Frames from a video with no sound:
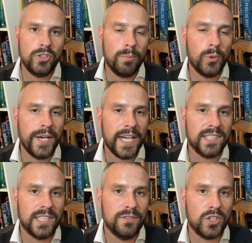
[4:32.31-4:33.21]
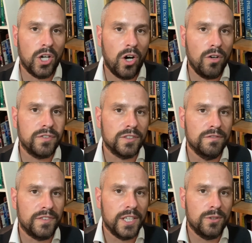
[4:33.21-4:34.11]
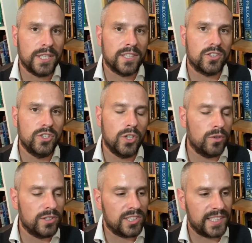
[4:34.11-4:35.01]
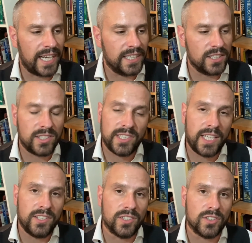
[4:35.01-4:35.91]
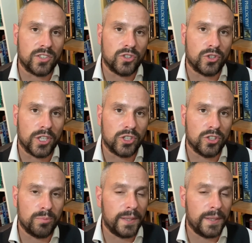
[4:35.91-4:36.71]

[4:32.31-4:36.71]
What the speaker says: negatives are often viewed as non-standard sentence constructions,